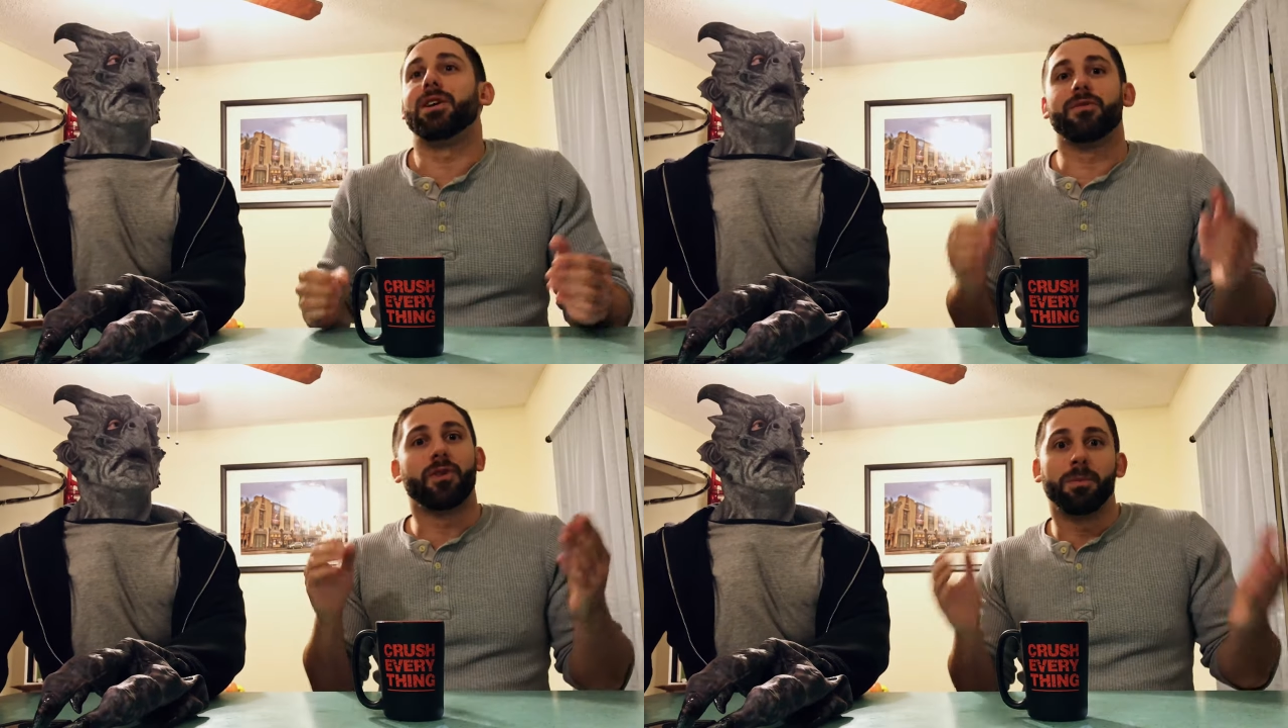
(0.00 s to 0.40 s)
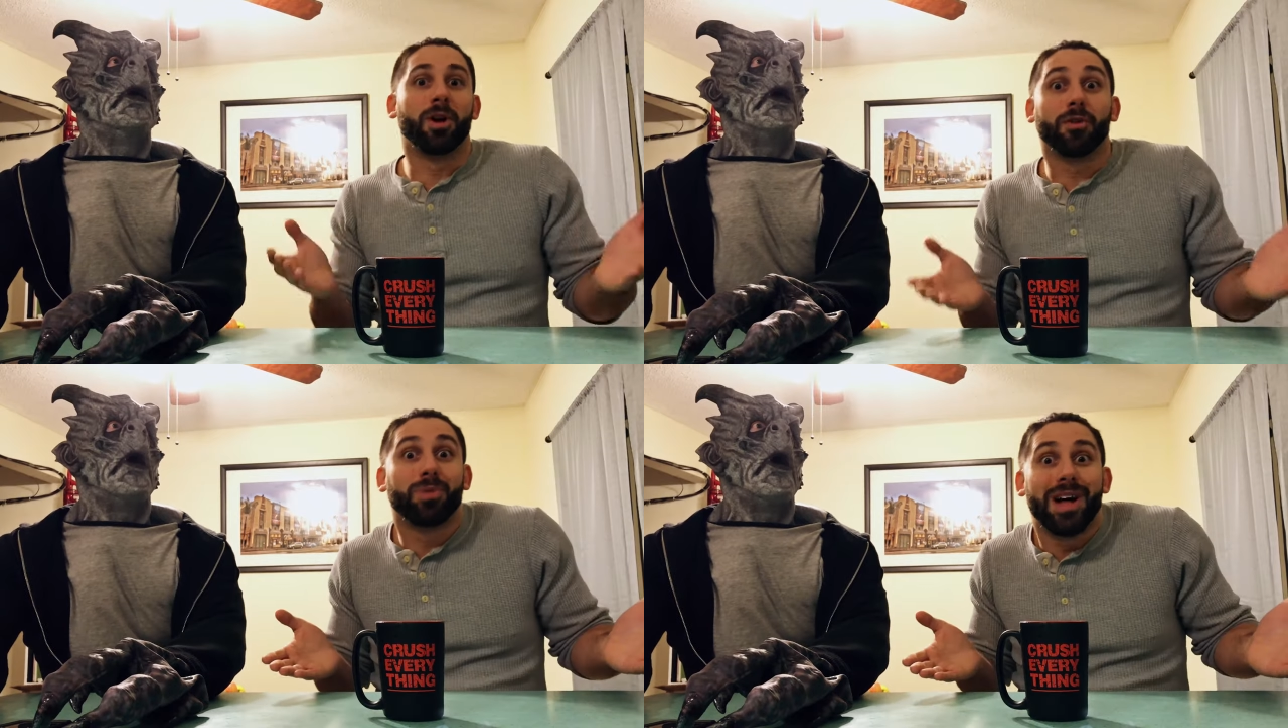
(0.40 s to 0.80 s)
they're from
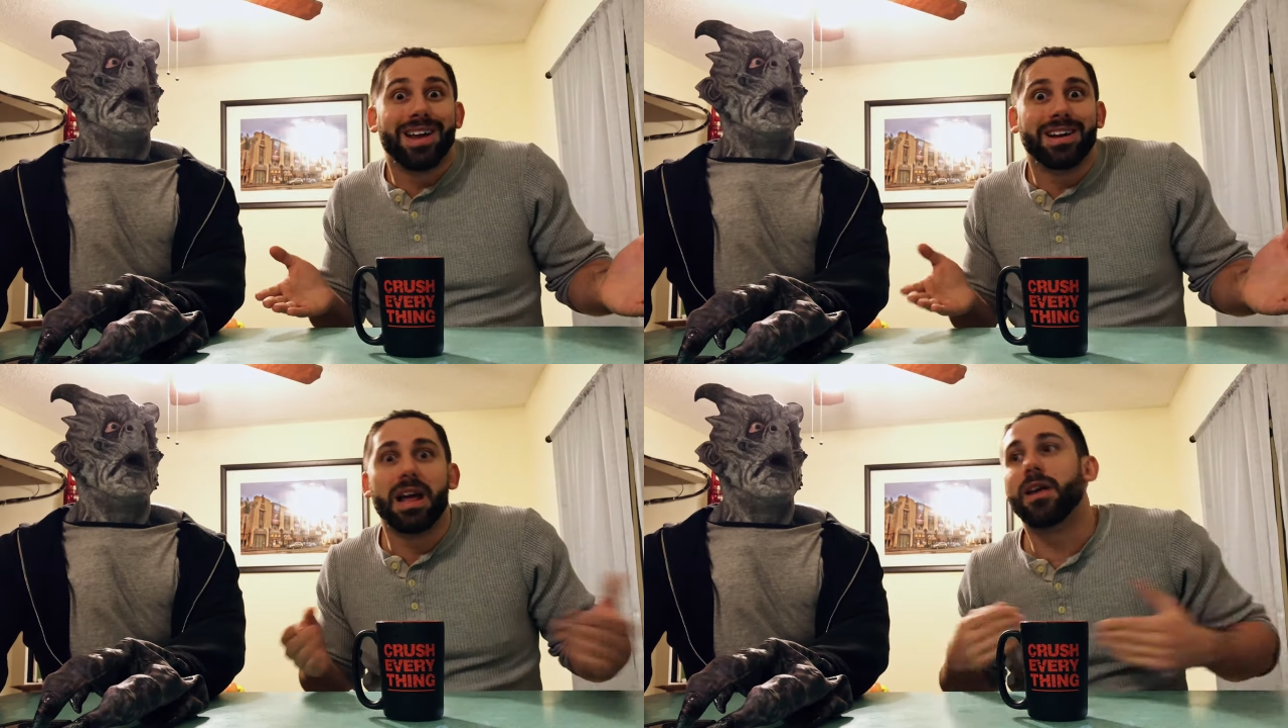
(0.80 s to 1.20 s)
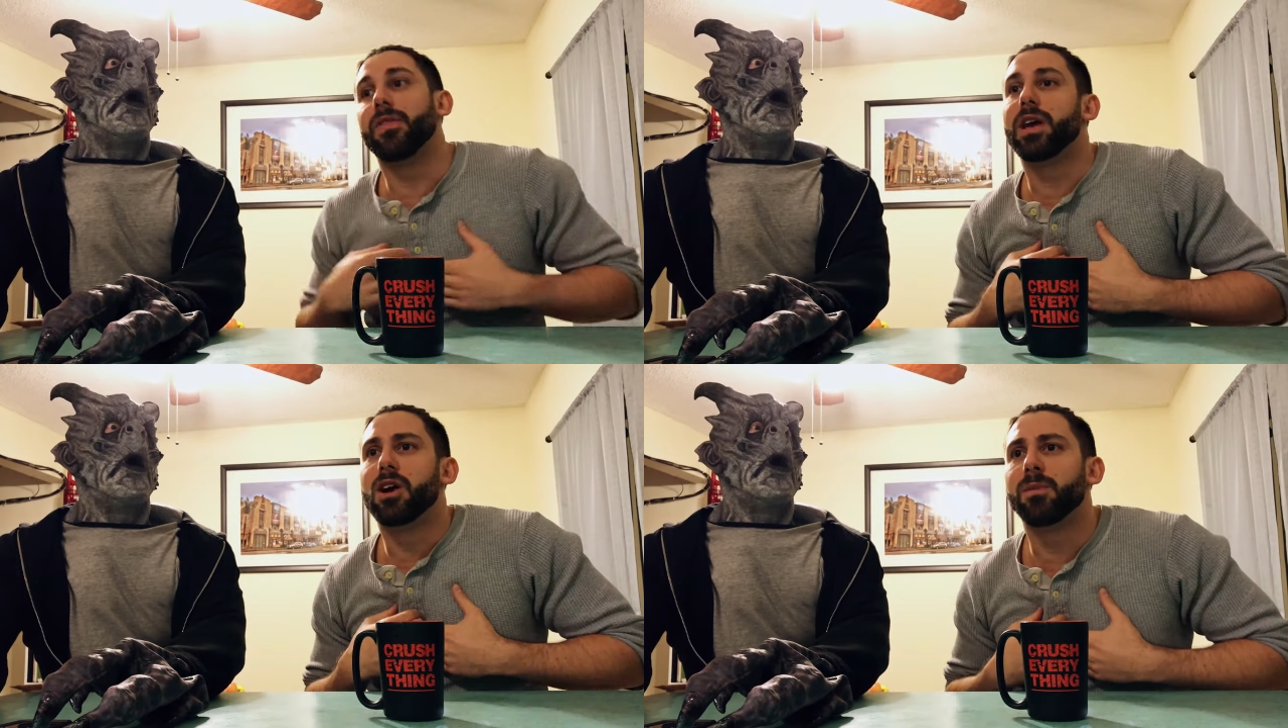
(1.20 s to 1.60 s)
another planet
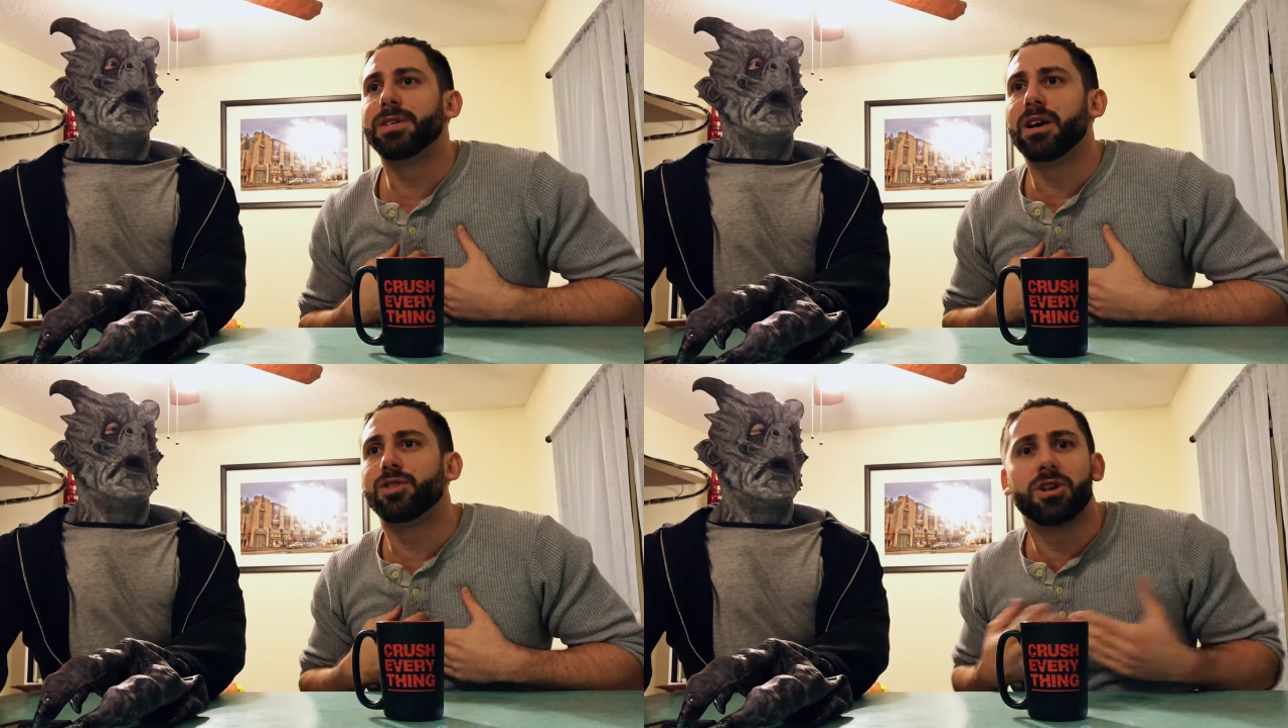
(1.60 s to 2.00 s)
and they come down